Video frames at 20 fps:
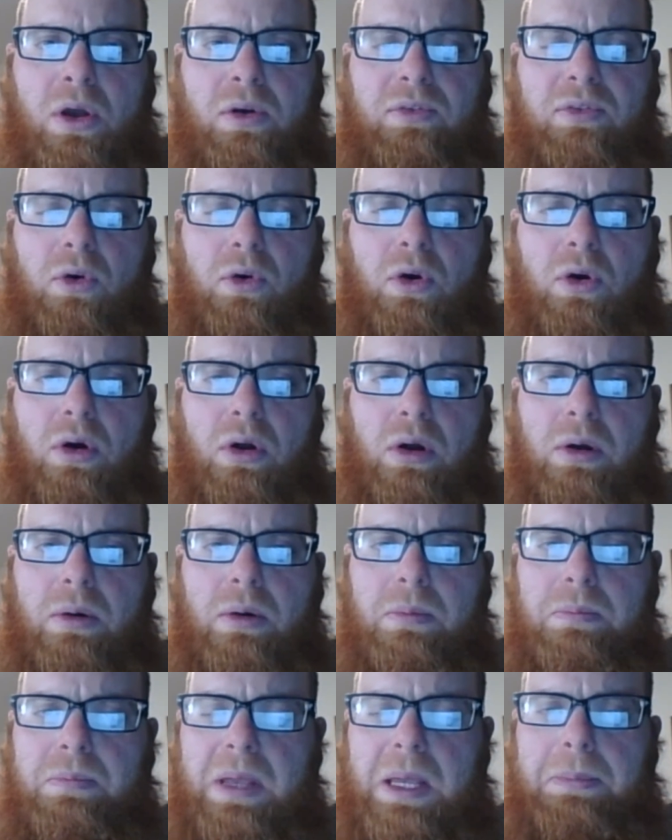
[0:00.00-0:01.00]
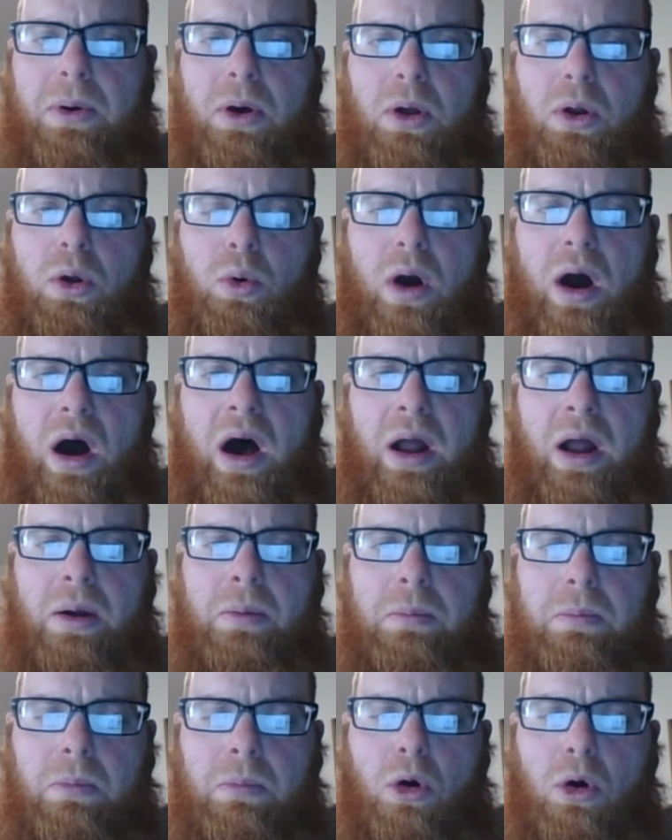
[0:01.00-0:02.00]
for people who
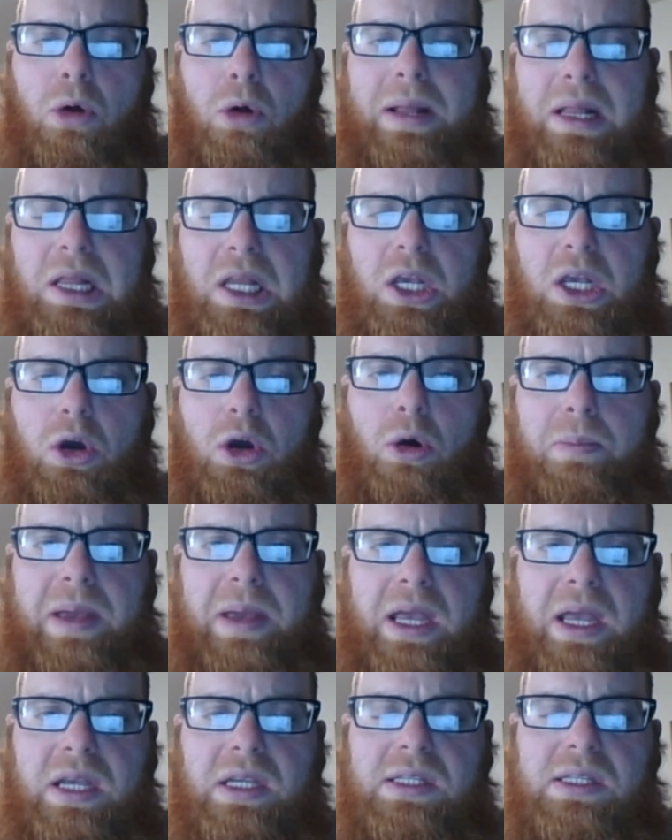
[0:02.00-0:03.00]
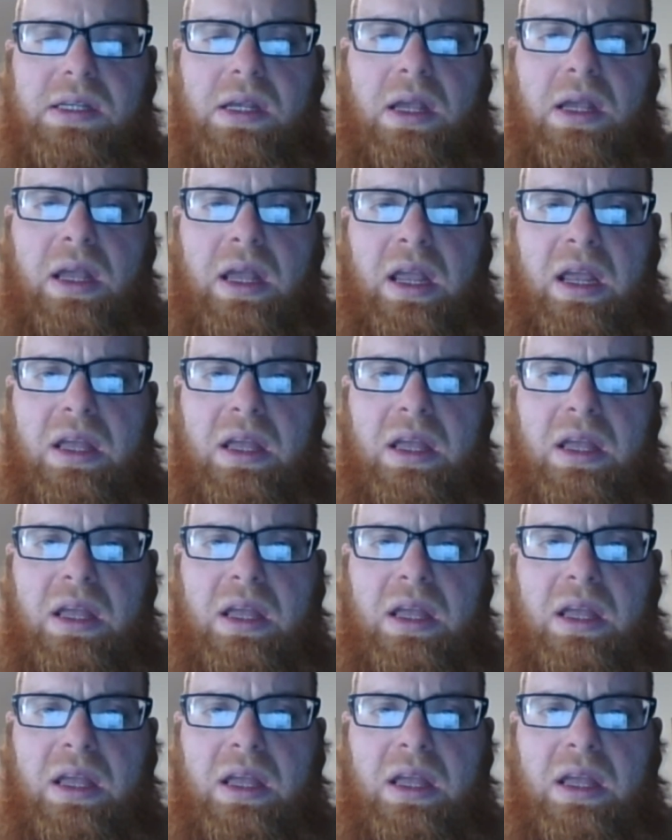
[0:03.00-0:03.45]
are morbidly obese,